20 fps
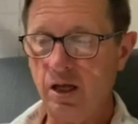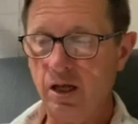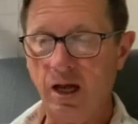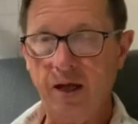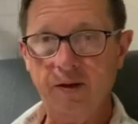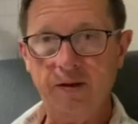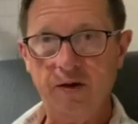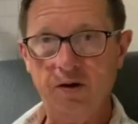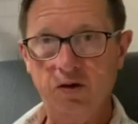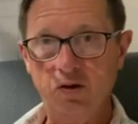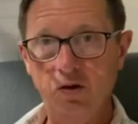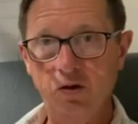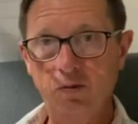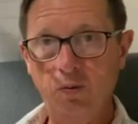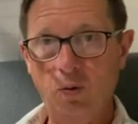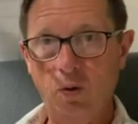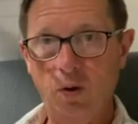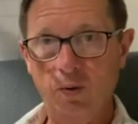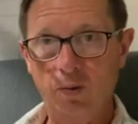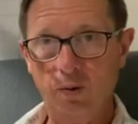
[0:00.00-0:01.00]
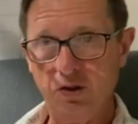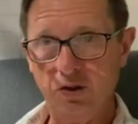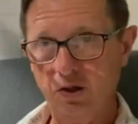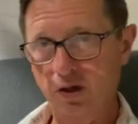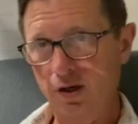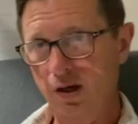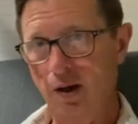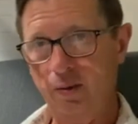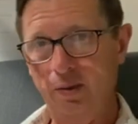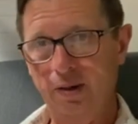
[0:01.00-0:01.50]
and then two more which are
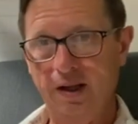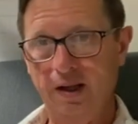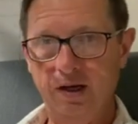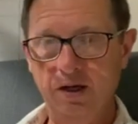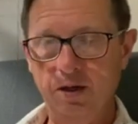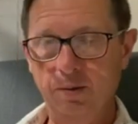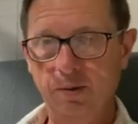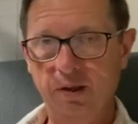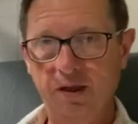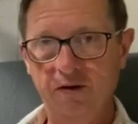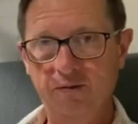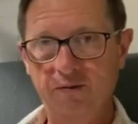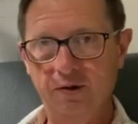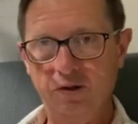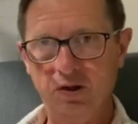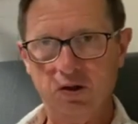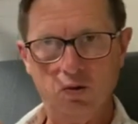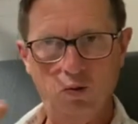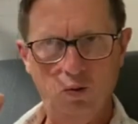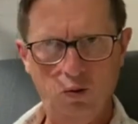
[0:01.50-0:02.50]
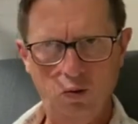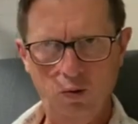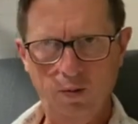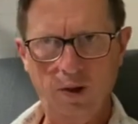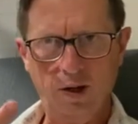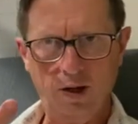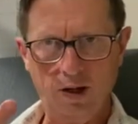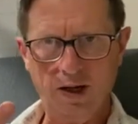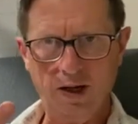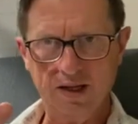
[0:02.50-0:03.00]
not related to belief but just rumor
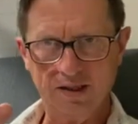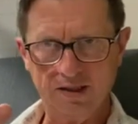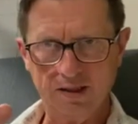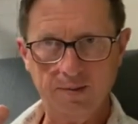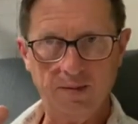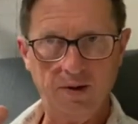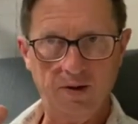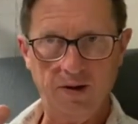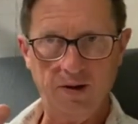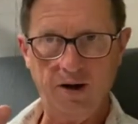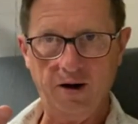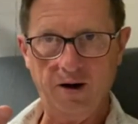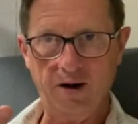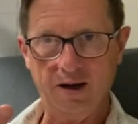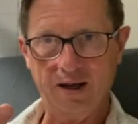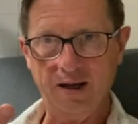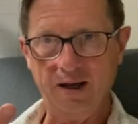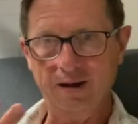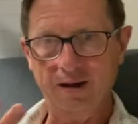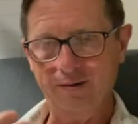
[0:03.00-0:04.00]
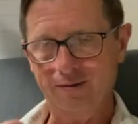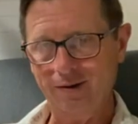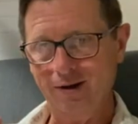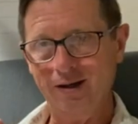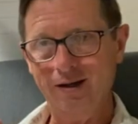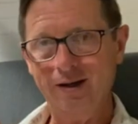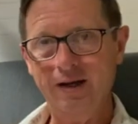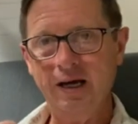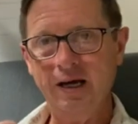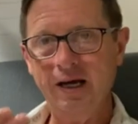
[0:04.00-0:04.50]
and gossip. There they are again, right?
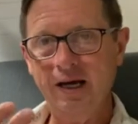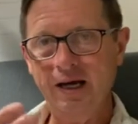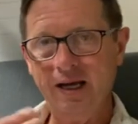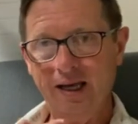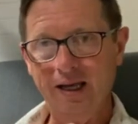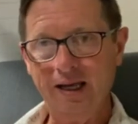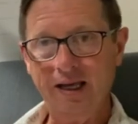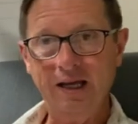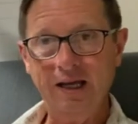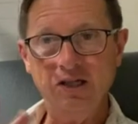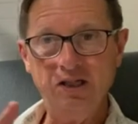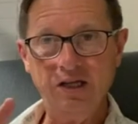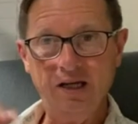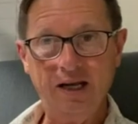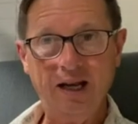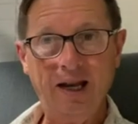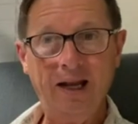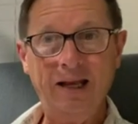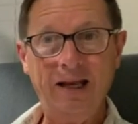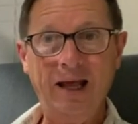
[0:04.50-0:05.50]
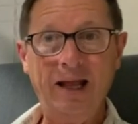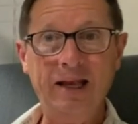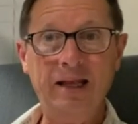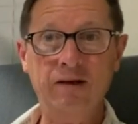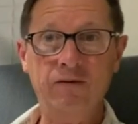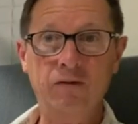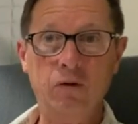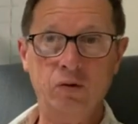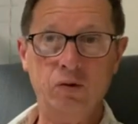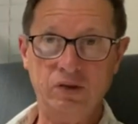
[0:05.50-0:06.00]
Engaging in any
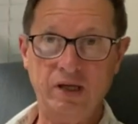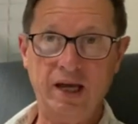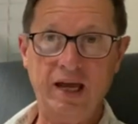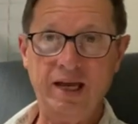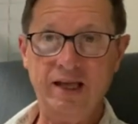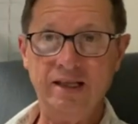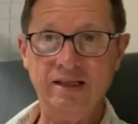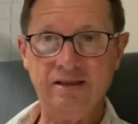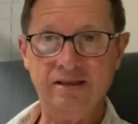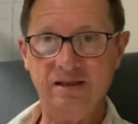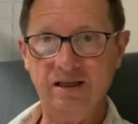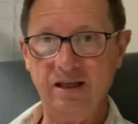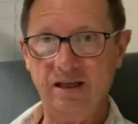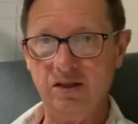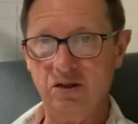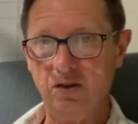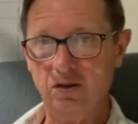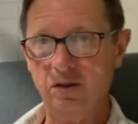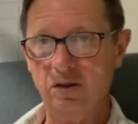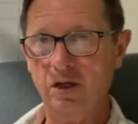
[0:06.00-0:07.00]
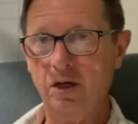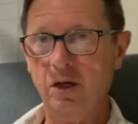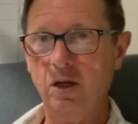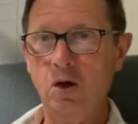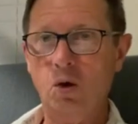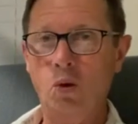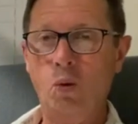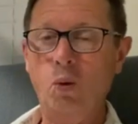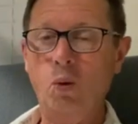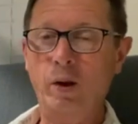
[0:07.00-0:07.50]
of those eight sins
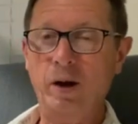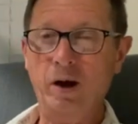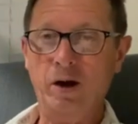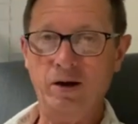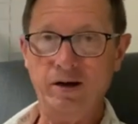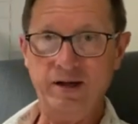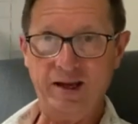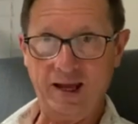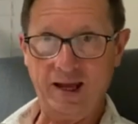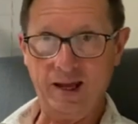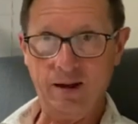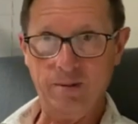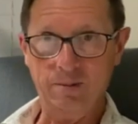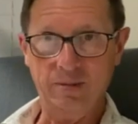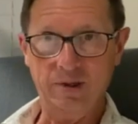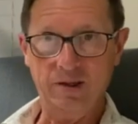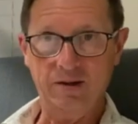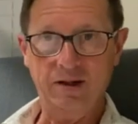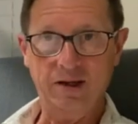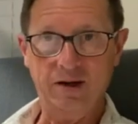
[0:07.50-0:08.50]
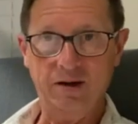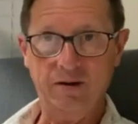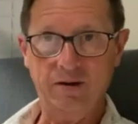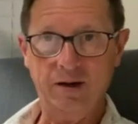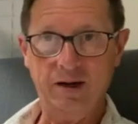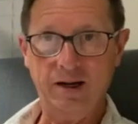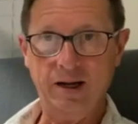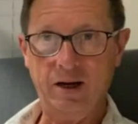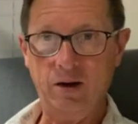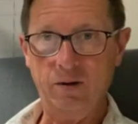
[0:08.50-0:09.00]
we are damned in the here
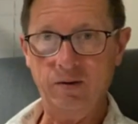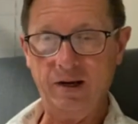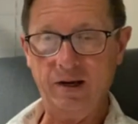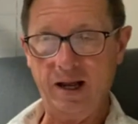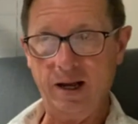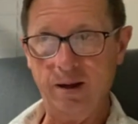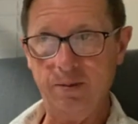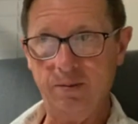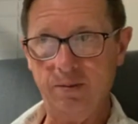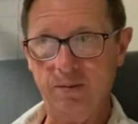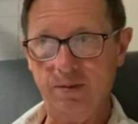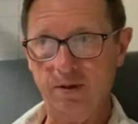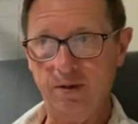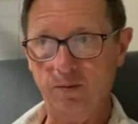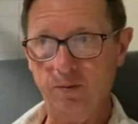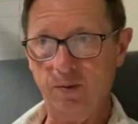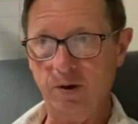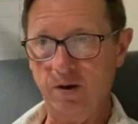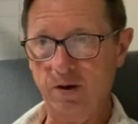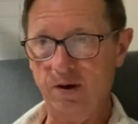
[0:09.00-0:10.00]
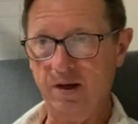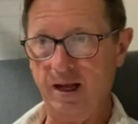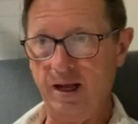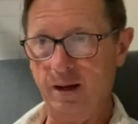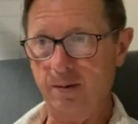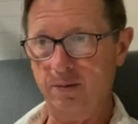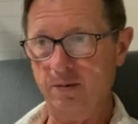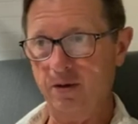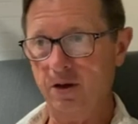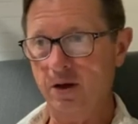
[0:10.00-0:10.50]
and now. Damned, we are
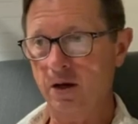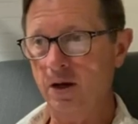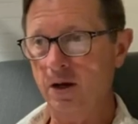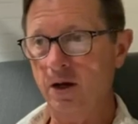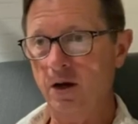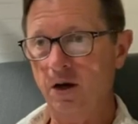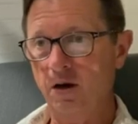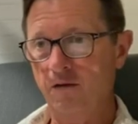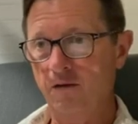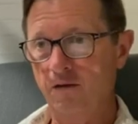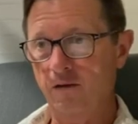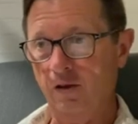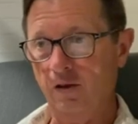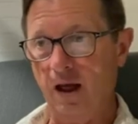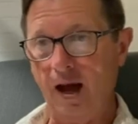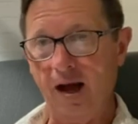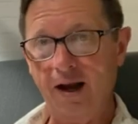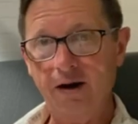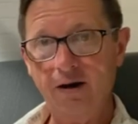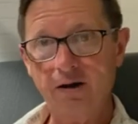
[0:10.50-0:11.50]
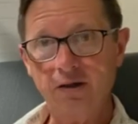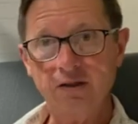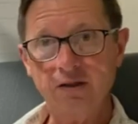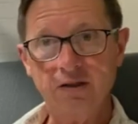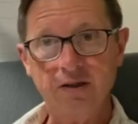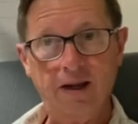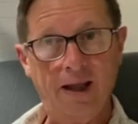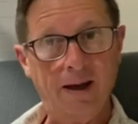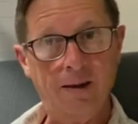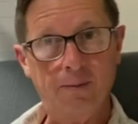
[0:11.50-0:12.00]
damned liars,
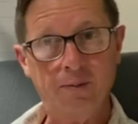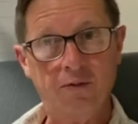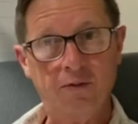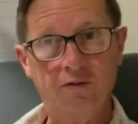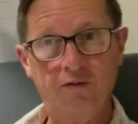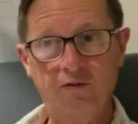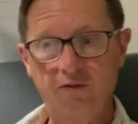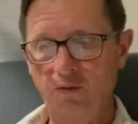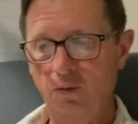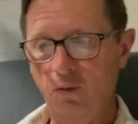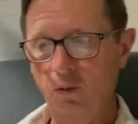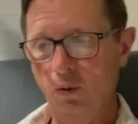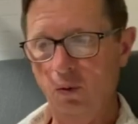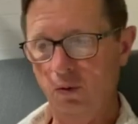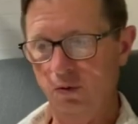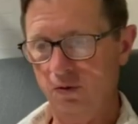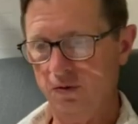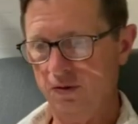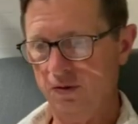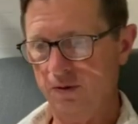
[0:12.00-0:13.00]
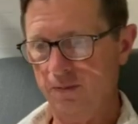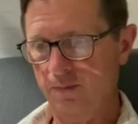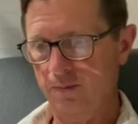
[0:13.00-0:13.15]
damned fools,